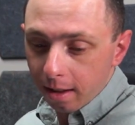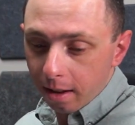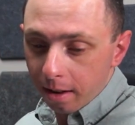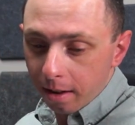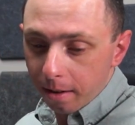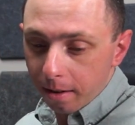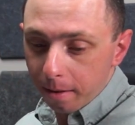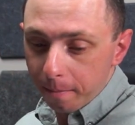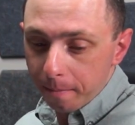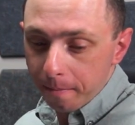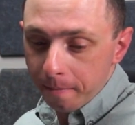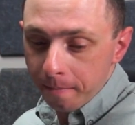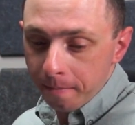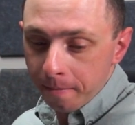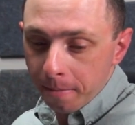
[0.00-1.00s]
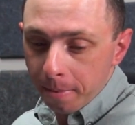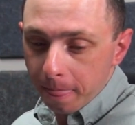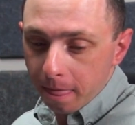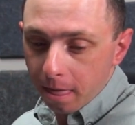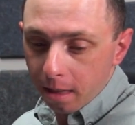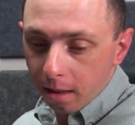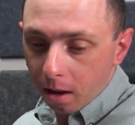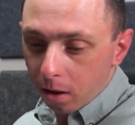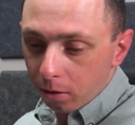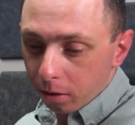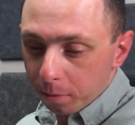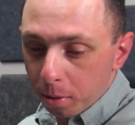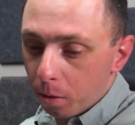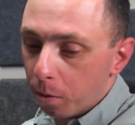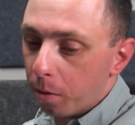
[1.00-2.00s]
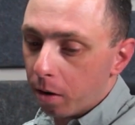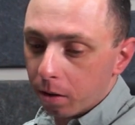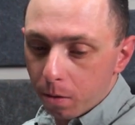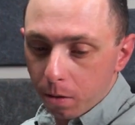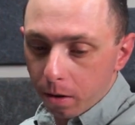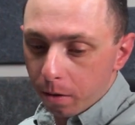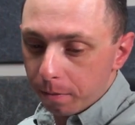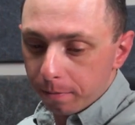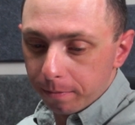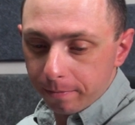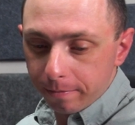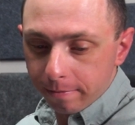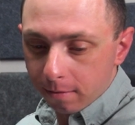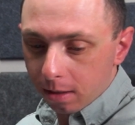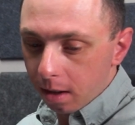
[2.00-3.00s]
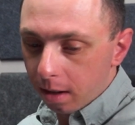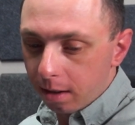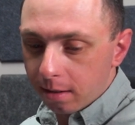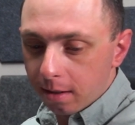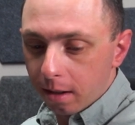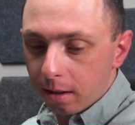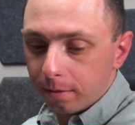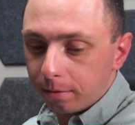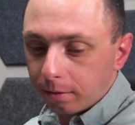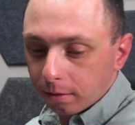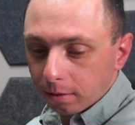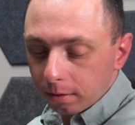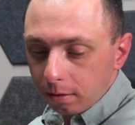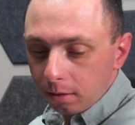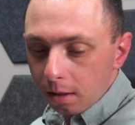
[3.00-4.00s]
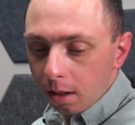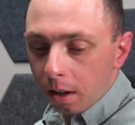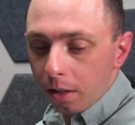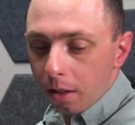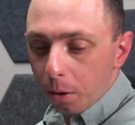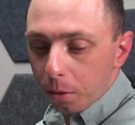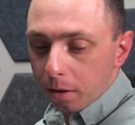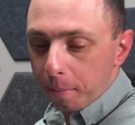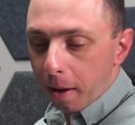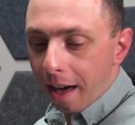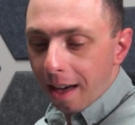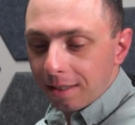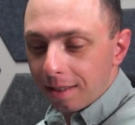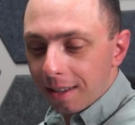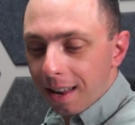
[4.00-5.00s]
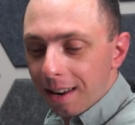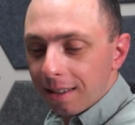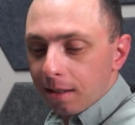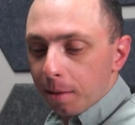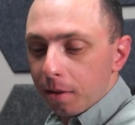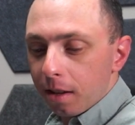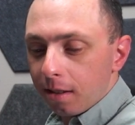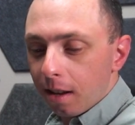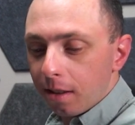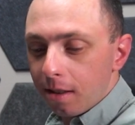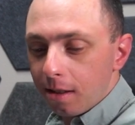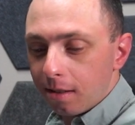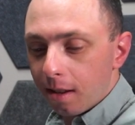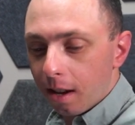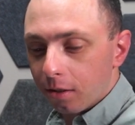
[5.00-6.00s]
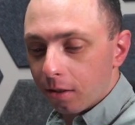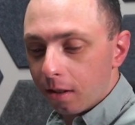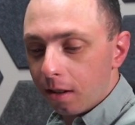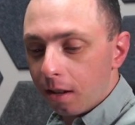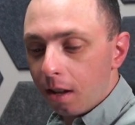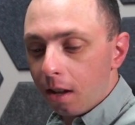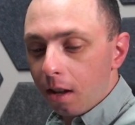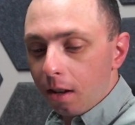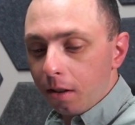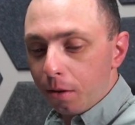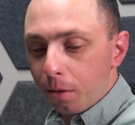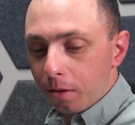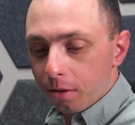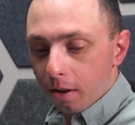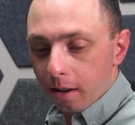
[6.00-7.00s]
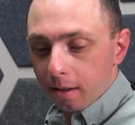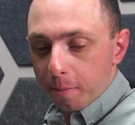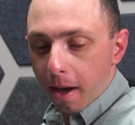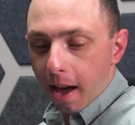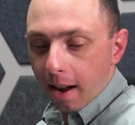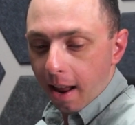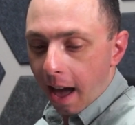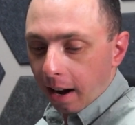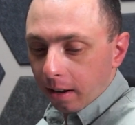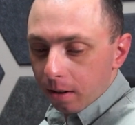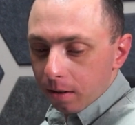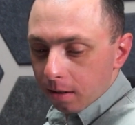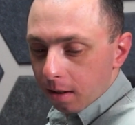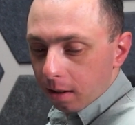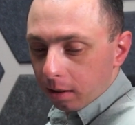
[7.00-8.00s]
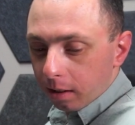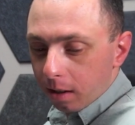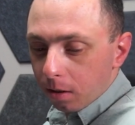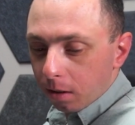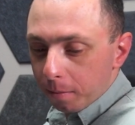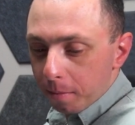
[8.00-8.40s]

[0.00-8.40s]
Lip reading: I'll just pull one quote. He said, "There was a path to getting something done this session to address bad actors in the legal